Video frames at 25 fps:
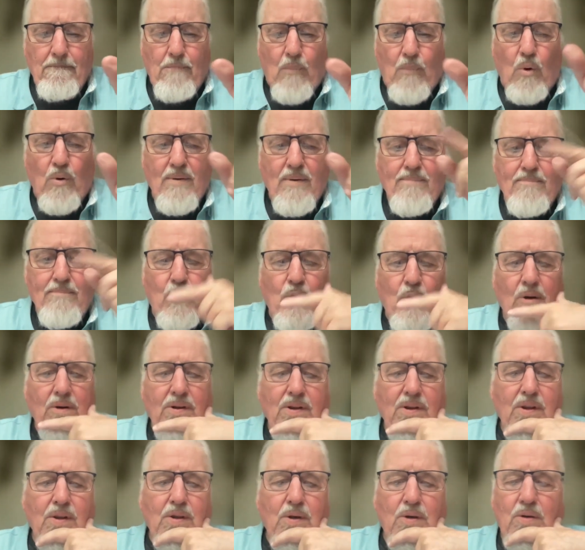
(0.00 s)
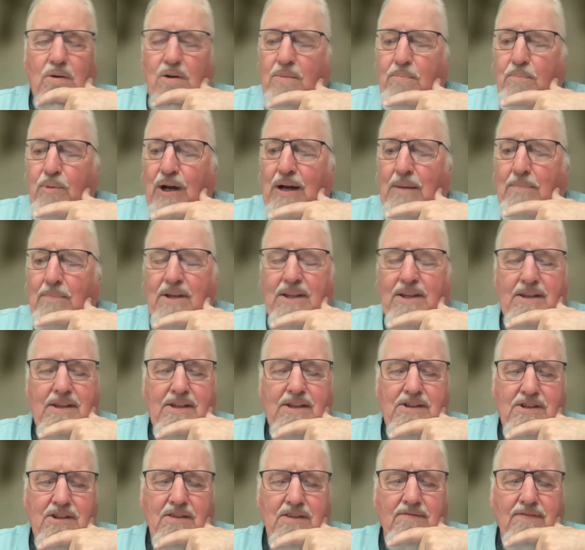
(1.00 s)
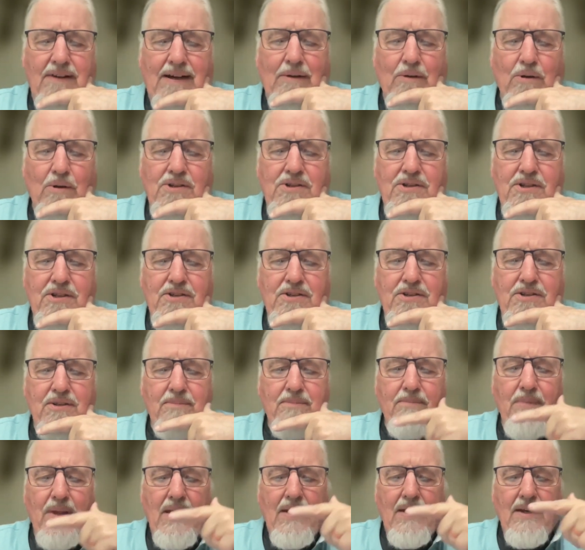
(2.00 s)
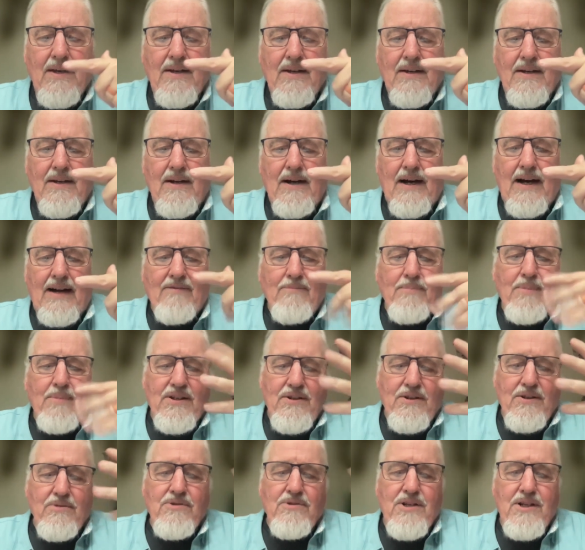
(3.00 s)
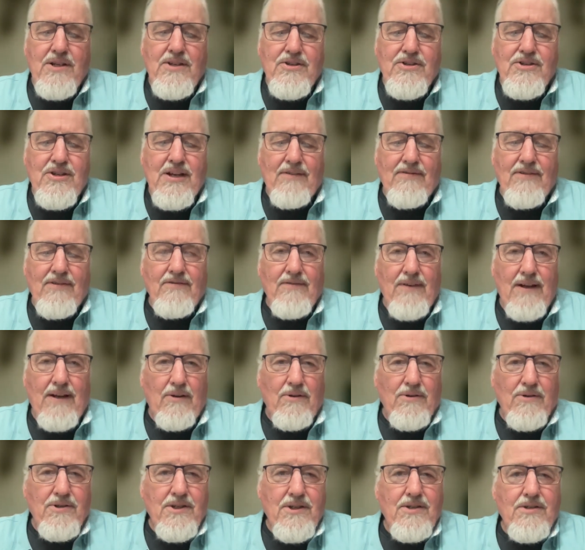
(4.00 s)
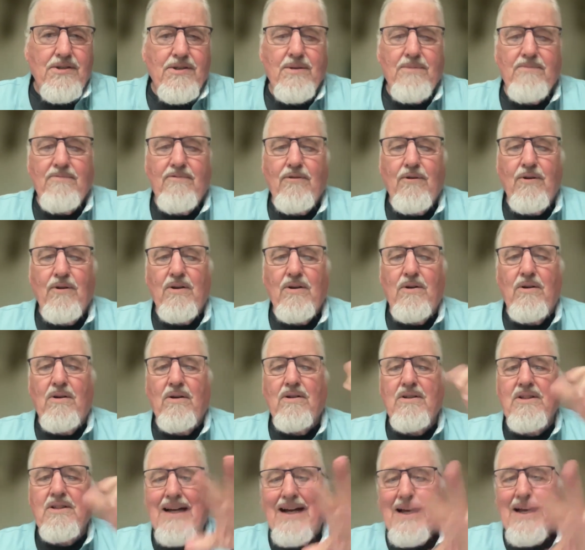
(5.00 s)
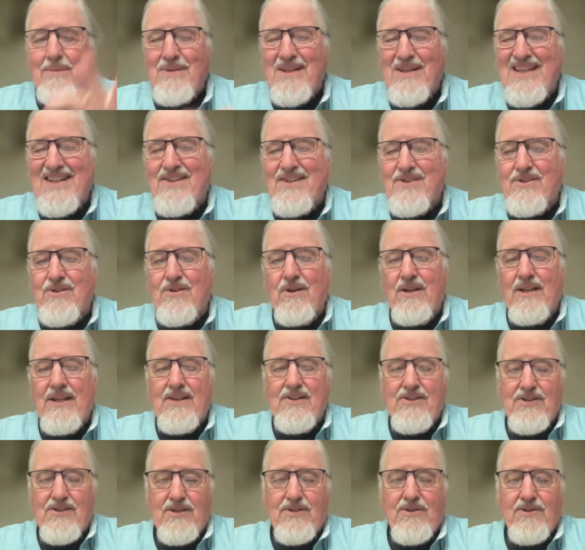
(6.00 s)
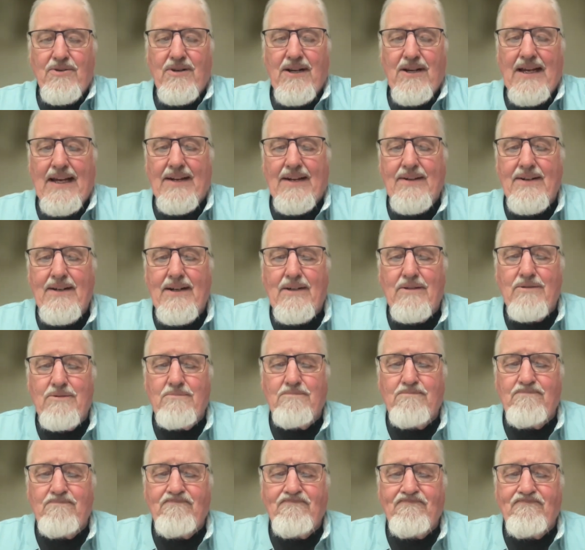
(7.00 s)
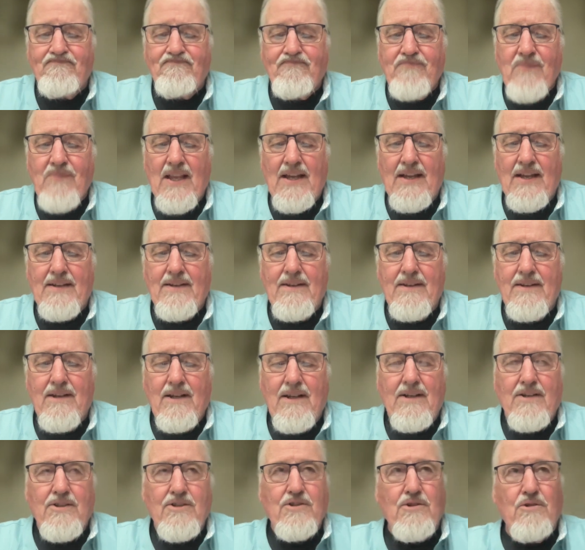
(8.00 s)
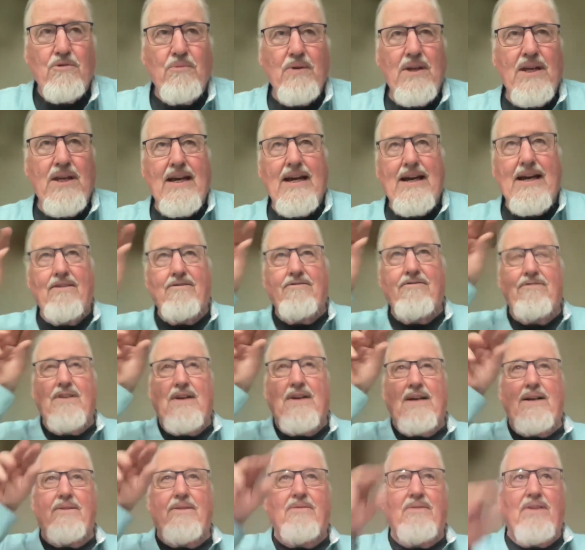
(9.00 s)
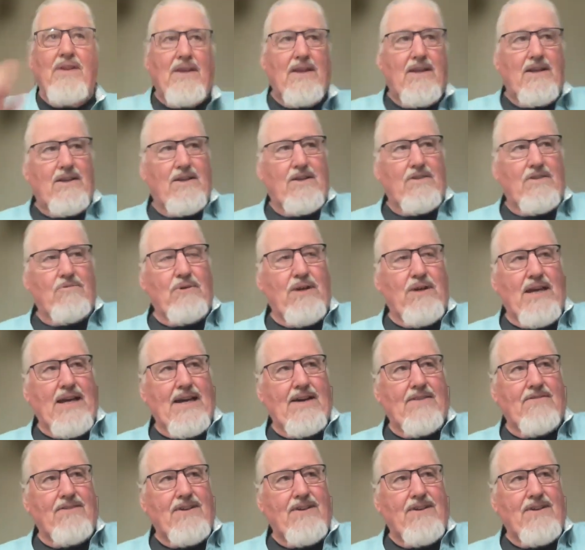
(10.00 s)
More important, though, probably is the vowel system. I've been using a 7-vowel system for a long time. It is in your handout, and so we have E,